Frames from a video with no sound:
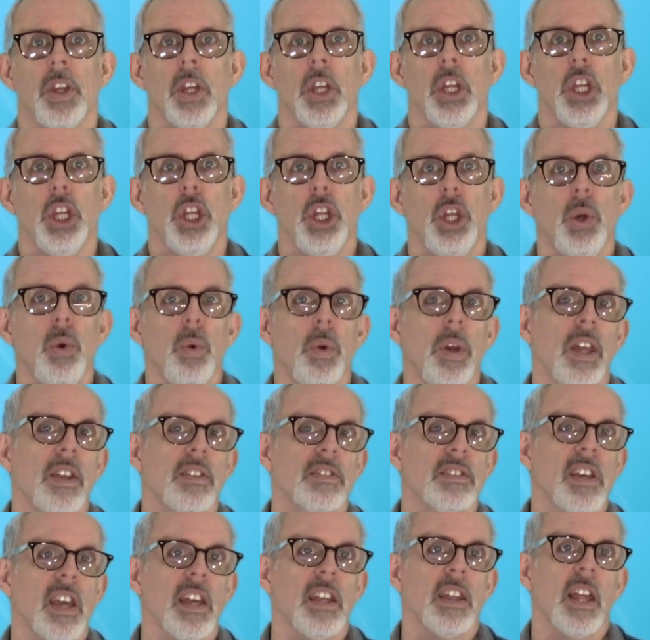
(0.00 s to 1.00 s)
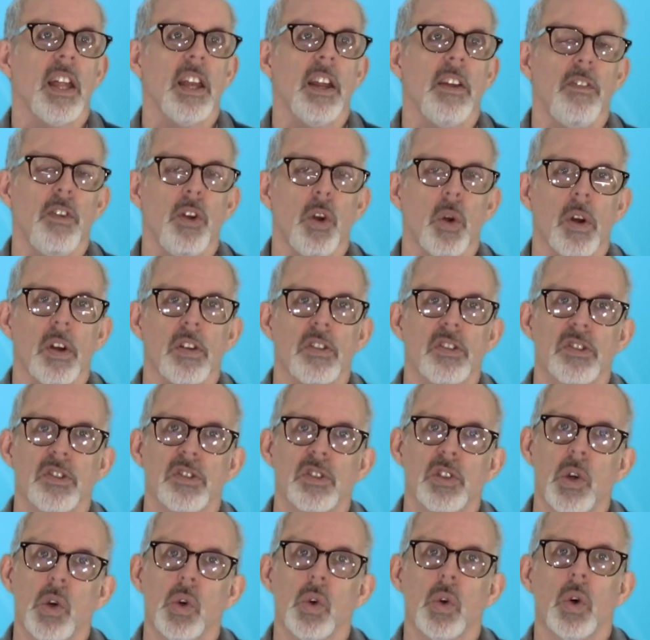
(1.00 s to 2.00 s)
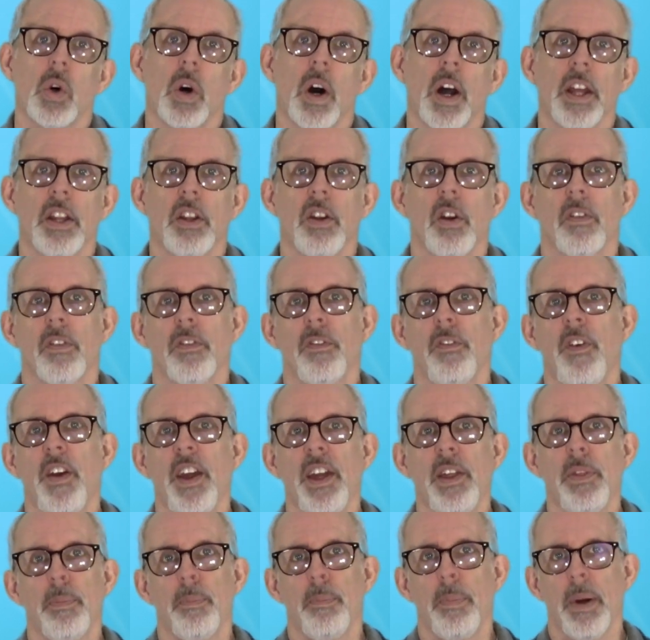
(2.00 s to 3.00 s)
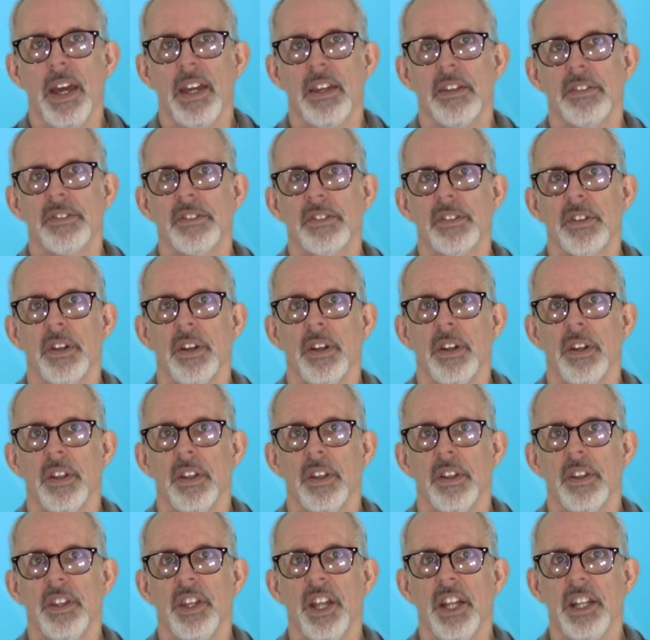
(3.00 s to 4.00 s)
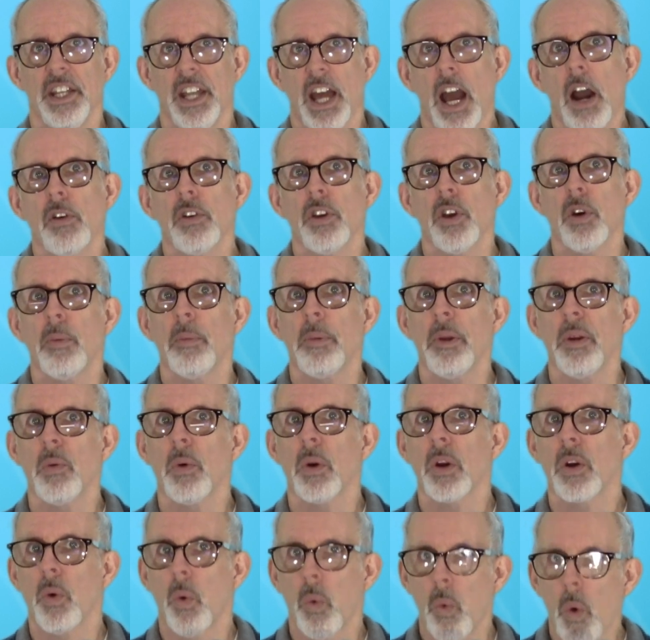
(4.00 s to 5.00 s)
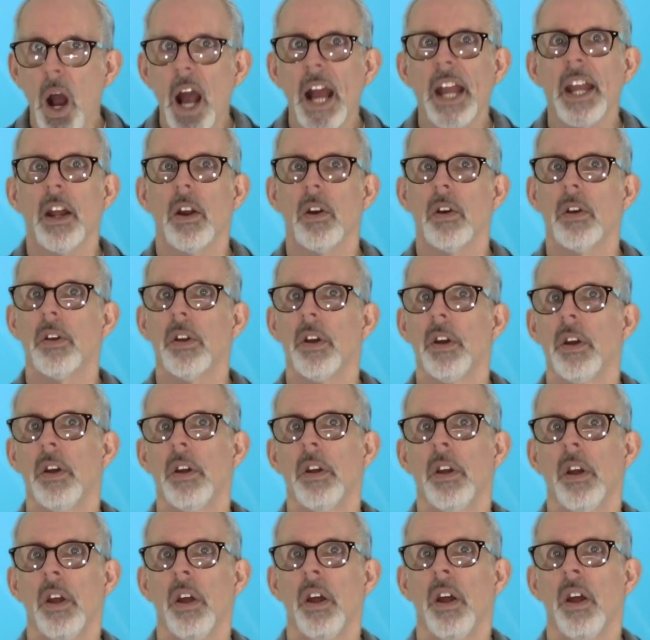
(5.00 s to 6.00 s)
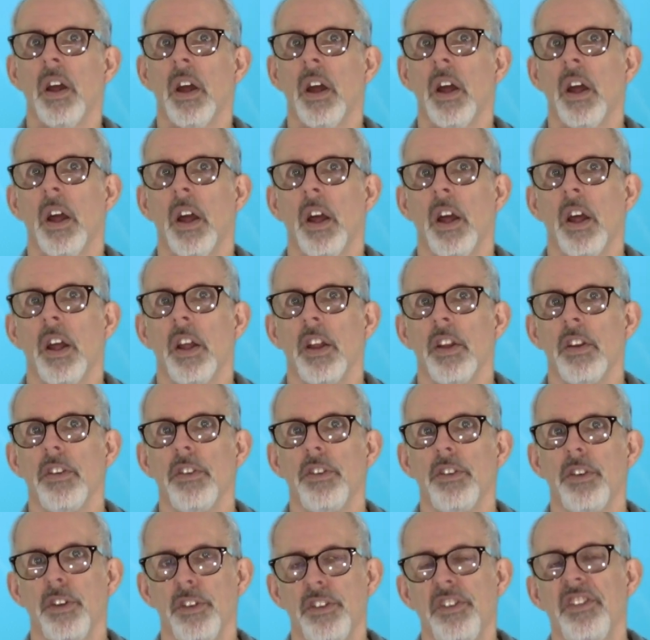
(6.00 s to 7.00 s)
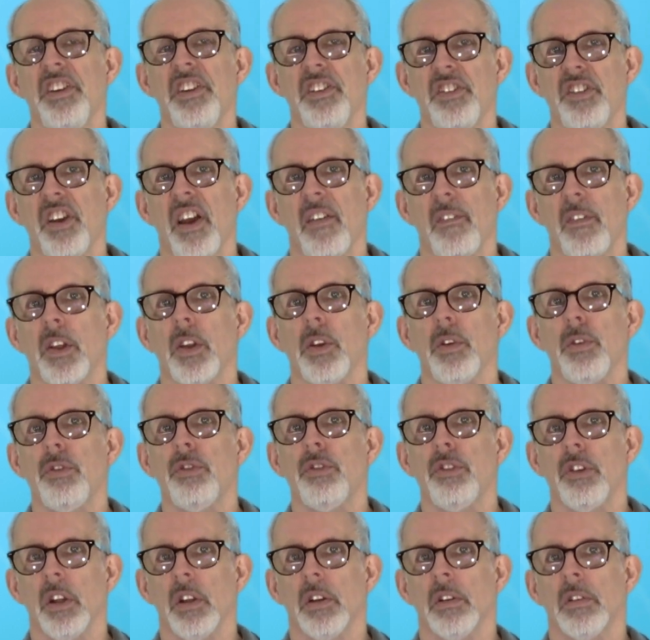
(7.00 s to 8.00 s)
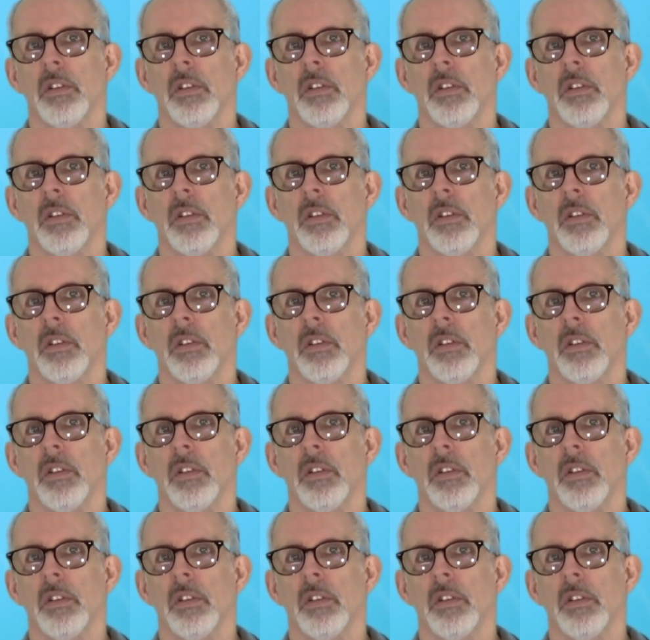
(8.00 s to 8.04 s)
You can say that if you're a school and you're faith-based, then now you'll be required to teach evolution.